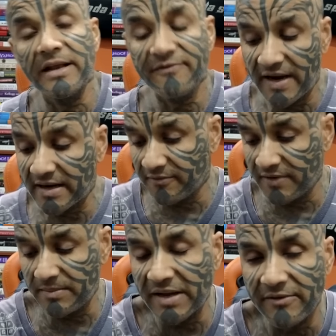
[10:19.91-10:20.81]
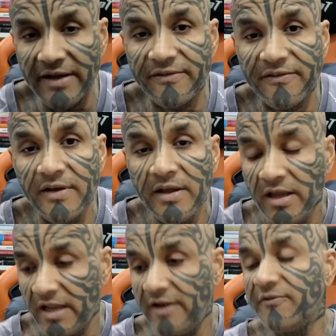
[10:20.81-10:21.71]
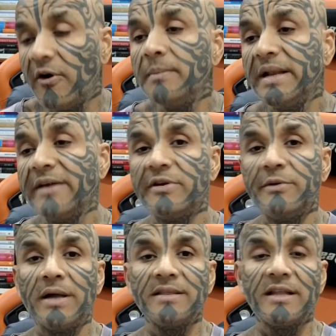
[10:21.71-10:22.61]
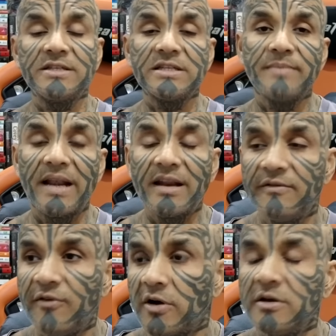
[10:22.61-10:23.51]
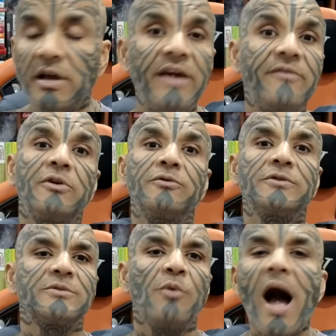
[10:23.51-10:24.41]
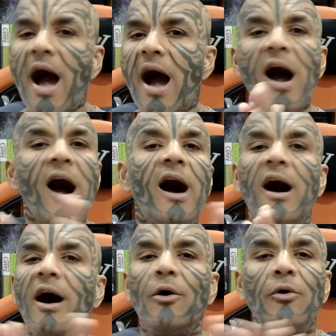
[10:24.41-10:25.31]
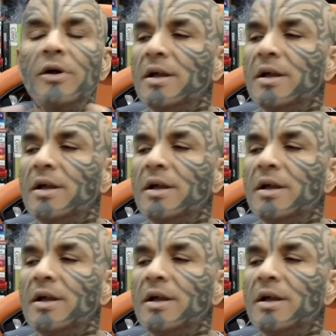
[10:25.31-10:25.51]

In fact, when my wife informed everyone that she's marrying a foreigner, everyone was, wow.